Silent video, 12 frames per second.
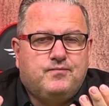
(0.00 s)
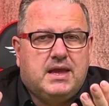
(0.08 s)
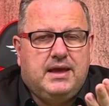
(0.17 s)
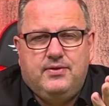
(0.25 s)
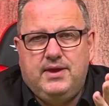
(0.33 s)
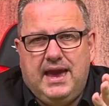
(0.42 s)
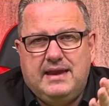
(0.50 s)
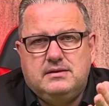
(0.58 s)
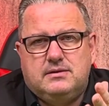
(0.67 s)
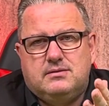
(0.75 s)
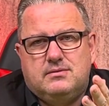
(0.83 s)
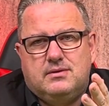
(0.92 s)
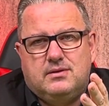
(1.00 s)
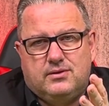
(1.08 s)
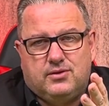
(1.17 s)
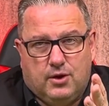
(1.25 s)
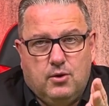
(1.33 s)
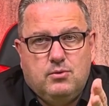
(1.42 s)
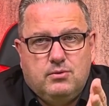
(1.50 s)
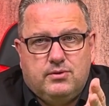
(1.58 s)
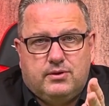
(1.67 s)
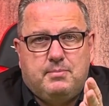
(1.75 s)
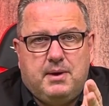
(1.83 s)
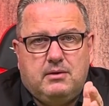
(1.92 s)
In the end, though,
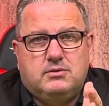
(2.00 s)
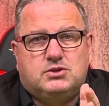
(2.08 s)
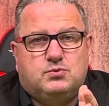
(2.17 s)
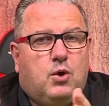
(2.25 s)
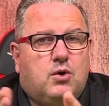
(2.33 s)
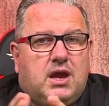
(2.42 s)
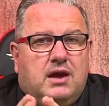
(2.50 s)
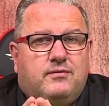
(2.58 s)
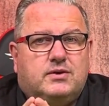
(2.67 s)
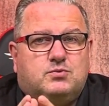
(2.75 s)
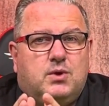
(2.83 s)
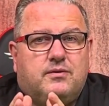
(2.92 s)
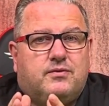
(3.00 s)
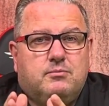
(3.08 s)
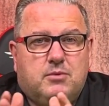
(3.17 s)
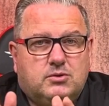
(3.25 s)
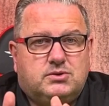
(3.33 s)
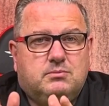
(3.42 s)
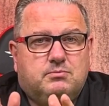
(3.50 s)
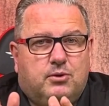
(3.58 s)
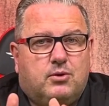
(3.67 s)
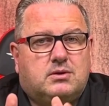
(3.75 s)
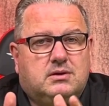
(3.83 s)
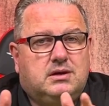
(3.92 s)
the Barons' War gave us one of the most
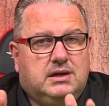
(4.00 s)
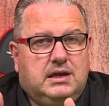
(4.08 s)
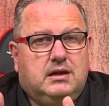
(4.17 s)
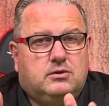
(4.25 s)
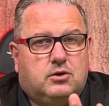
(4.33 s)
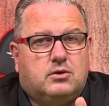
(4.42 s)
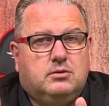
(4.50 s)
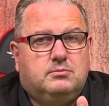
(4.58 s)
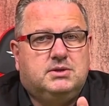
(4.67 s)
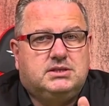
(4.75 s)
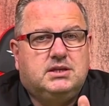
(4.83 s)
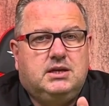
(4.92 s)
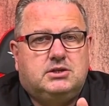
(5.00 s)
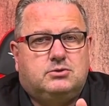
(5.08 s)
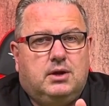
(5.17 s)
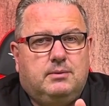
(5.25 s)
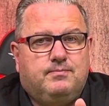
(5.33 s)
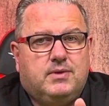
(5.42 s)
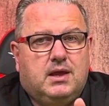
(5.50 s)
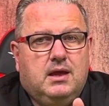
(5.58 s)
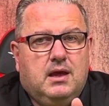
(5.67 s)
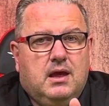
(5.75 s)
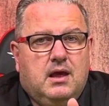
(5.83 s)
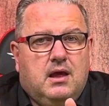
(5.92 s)
important legal documents in history.
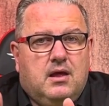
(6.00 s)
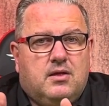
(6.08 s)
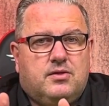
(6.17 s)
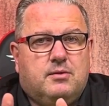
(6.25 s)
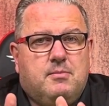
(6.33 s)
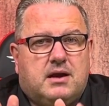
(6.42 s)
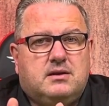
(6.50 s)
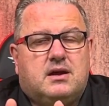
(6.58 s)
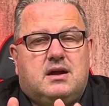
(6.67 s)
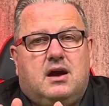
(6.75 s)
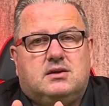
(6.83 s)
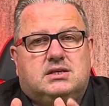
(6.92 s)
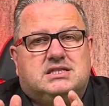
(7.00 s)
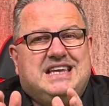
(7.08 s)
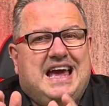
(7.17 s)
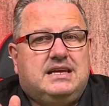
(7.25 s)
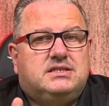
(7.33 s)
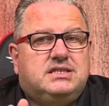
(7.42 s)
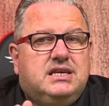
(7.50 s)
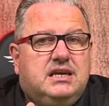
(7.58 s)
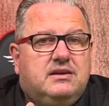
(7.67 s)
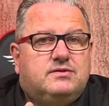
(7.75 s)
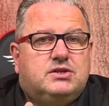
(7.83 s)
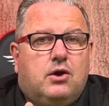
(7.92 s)
The Magna Carta's legacy
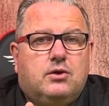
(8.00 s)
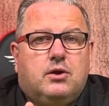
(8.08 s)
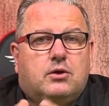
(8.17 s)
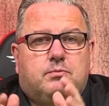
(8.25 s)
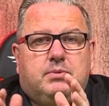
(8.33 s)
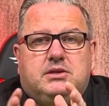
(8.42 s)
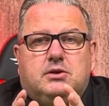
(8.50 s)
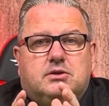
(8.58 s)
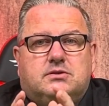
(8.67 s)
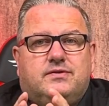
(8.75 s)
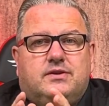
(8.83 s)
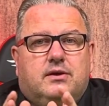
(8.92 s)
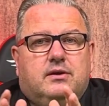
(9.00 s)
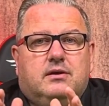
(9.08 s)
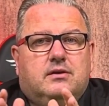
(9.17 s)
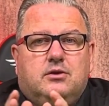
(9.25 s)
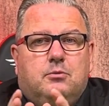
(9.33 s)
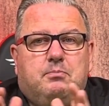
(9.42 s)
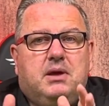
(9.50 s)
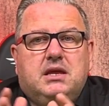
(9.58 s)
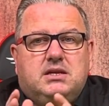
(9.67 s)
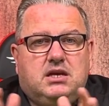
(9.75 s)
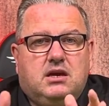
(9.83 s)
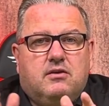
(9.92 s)
lives on, not because of the
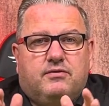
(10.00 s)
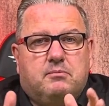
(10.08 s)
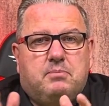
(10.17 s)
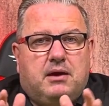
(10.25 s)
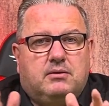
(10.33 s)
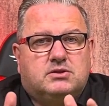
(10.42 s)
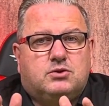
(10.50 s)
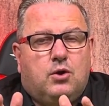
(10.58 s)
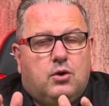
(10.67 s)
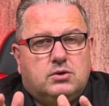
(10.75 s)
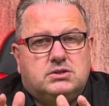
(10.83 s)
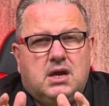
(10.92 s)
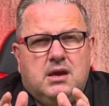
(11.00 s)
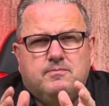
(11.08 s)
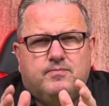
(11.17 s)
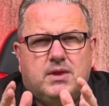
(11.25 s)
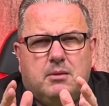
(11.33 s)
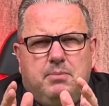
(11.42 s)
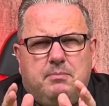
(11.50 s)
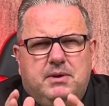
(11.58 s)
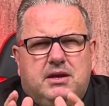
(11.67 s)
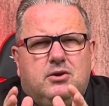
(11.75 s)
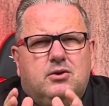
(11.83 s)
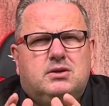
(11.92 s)
nobility of the Barons' cause, but
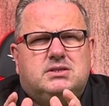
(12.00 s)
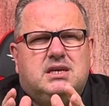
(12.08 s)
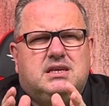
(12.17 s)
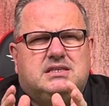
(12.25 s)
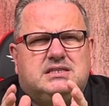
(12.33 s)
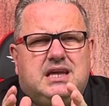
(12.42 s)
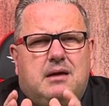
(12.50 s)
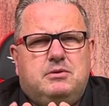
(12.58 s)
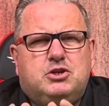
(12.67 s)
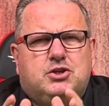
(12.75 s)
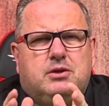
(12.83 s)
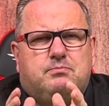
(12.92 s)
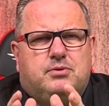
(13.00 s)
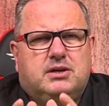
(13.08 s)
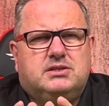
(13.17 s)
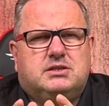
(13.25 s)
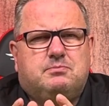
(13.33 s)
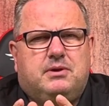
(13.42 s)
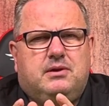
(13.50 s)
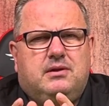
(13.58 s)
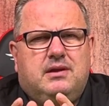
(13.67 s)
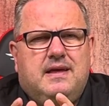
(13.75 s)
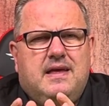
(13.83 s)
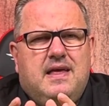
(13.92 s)
because it established the
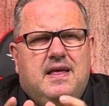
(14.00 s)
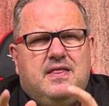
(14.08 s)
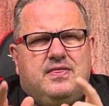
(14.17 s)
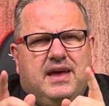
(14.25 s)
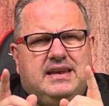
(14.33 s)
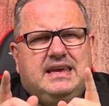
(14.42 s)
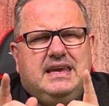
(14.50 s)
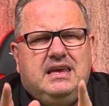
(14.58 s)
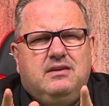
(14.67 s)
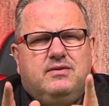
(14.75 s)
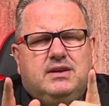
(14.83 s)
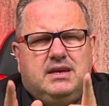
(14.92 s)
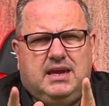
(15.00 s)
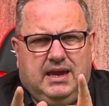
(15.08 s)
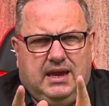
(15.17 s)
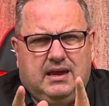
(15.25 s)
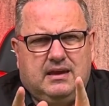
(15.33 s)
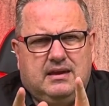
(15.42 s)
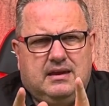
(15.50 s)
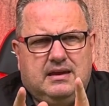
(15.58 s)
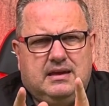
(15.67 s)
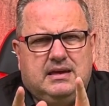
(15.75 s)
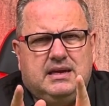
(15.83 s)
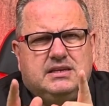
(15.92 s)
principle that even a king
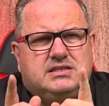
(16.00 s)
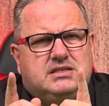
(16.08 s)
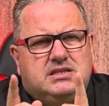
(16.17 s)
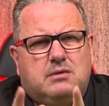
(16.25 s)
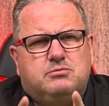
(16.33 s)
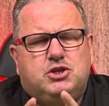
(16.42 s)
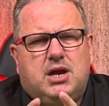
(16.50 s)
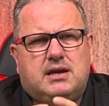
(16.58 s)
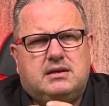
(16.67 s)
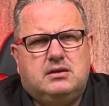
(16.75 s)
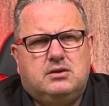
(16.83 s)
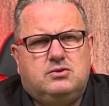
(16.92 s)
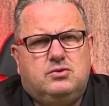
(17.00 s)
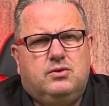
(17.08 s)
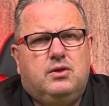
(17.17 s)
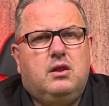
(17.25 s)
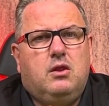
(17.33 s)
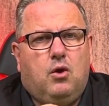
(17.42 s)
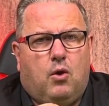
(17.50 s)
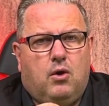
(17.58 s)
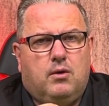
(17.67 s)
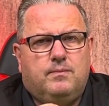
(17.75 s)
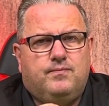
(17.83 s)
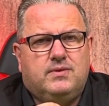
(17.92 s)
is subject to the
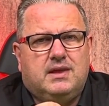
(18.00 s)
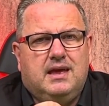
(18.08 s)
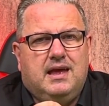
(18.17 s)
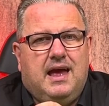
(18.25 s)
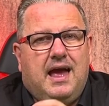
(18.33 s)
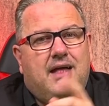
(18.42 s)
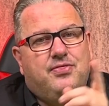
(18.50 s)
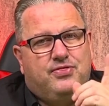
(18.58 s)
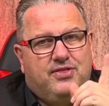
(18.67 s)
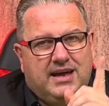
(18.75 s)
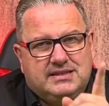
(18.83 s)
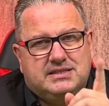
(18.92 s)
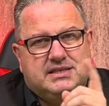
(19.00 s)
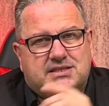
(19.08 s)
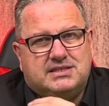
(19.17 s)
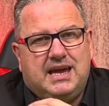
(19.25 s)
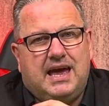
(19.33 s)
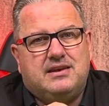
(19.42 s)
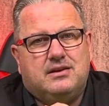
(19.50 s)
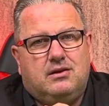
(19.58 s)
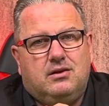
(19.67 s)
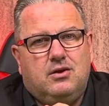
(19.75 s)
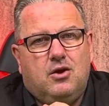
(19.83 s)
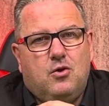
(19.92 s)
law. And that's a
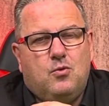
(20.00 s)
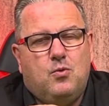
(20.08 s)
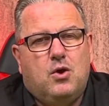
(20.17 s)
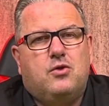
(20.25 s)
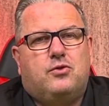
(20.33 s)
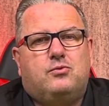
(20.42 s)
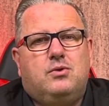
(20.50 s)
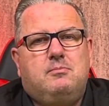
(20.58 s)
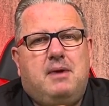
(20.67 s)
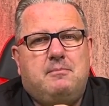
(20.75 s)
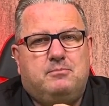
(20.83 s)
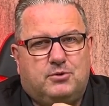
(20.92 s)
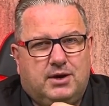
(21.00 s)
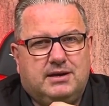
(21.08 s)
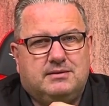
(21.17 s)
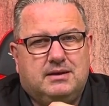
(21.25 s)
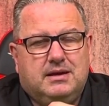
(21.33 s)
scandal worth remembering.